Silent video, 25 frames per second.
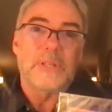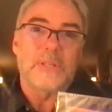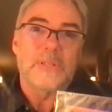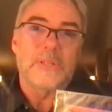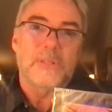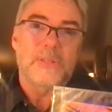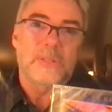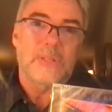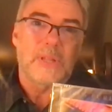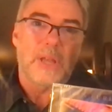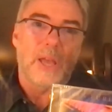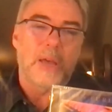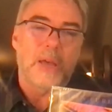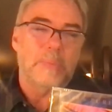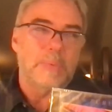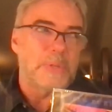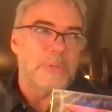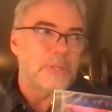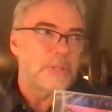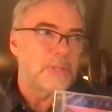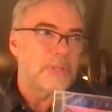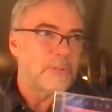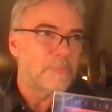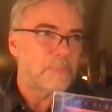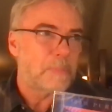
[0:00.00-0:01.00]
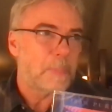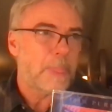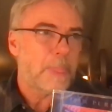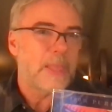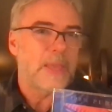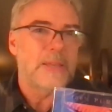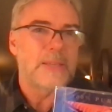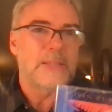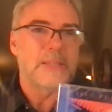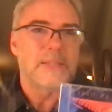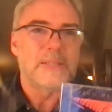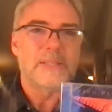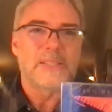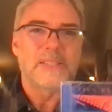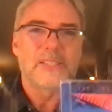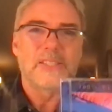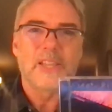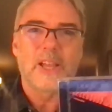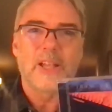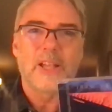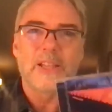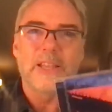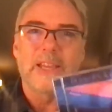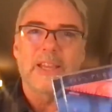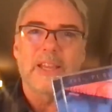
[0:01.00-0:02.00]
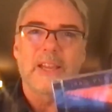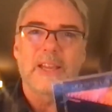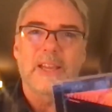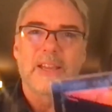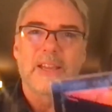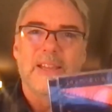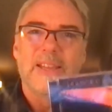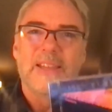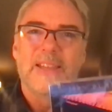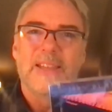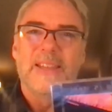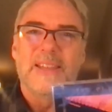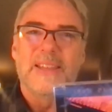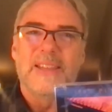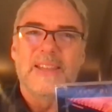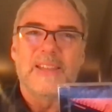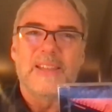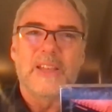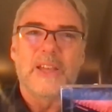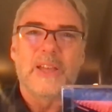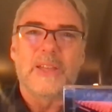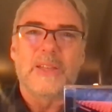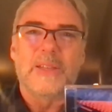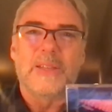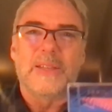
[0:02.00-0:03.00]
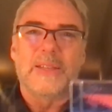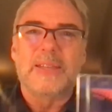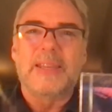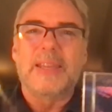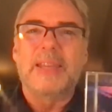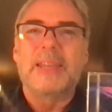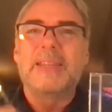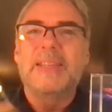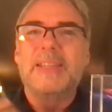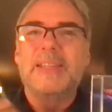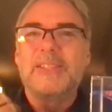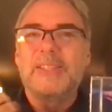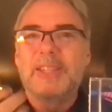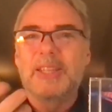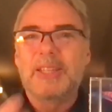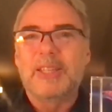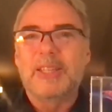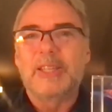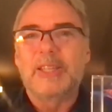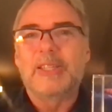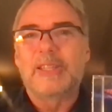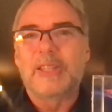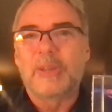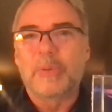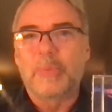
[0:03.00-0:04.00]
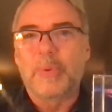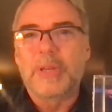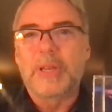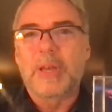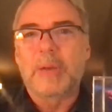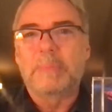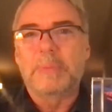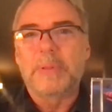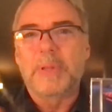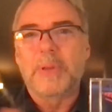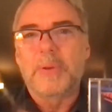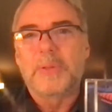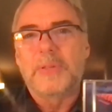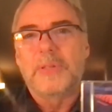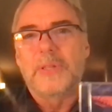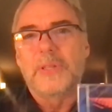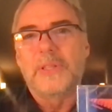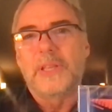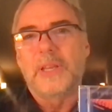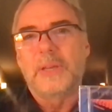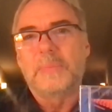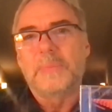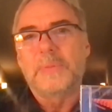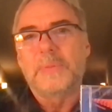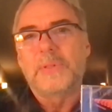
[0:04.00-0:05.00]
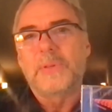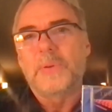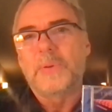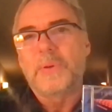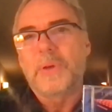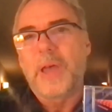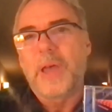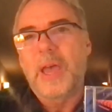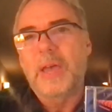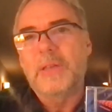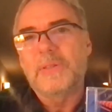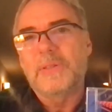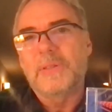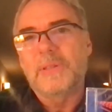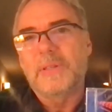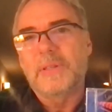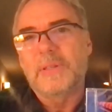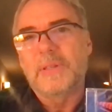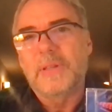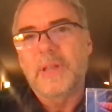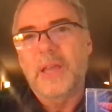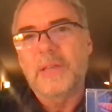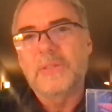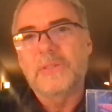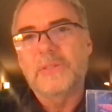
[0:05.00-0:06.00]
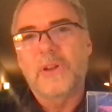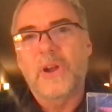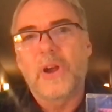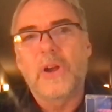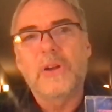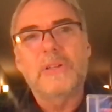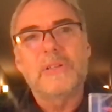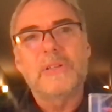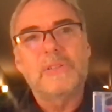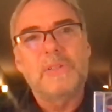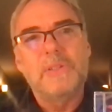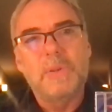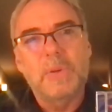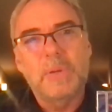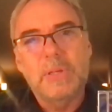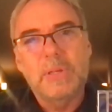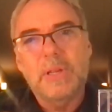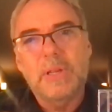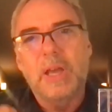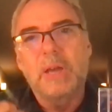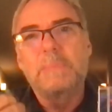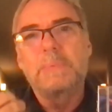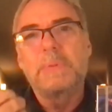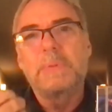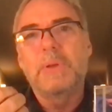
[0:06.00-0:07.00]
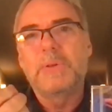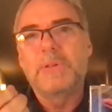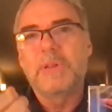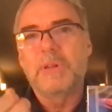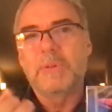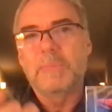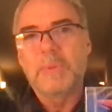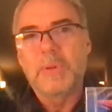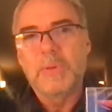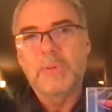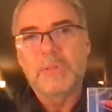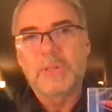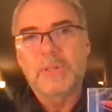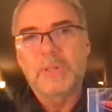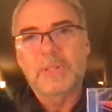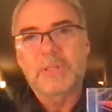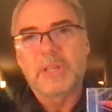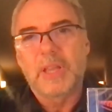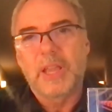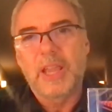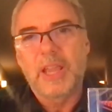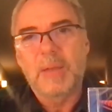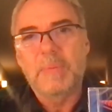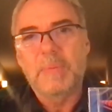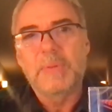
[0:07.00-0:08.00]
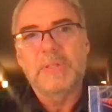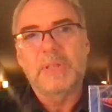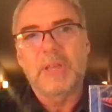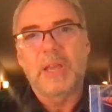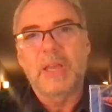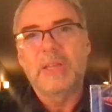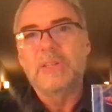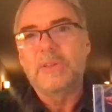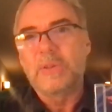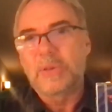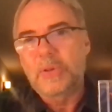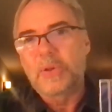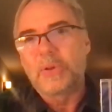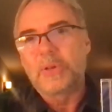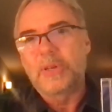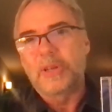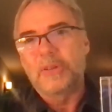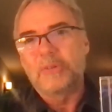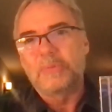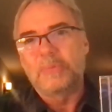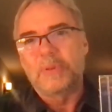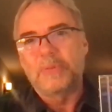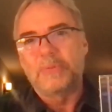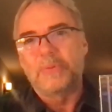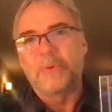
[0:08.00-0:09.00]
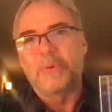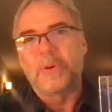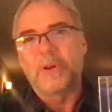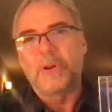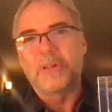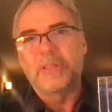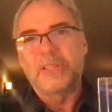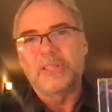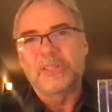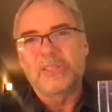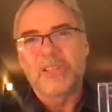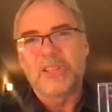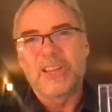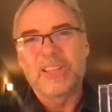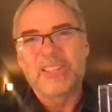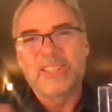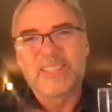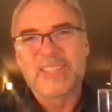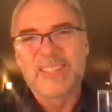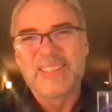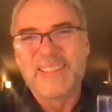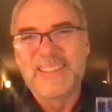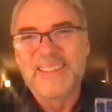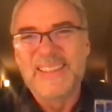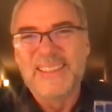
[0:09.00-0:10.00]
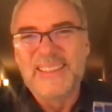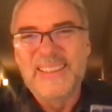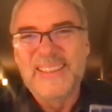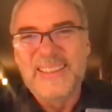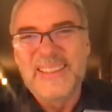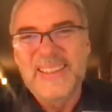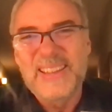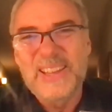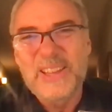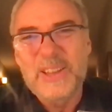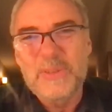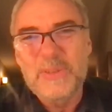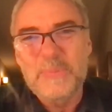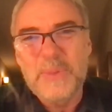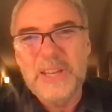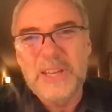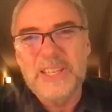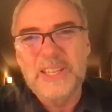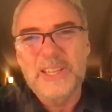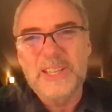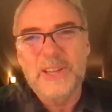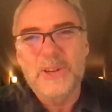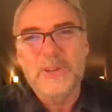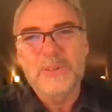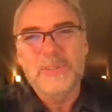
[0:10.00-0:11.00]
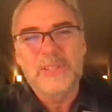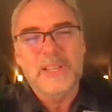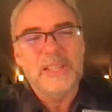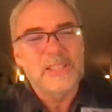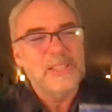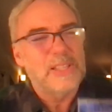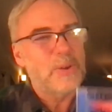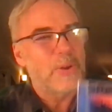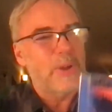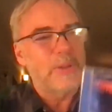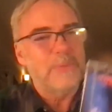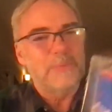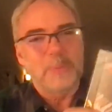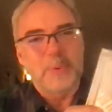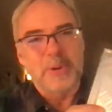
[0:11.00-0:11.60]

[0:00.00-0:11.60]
just stopped uh, selling uh, any CDs that we upload to them. So as a as an artist, you can upload your music to Amazon. You could have before these last uh, many years. That's how I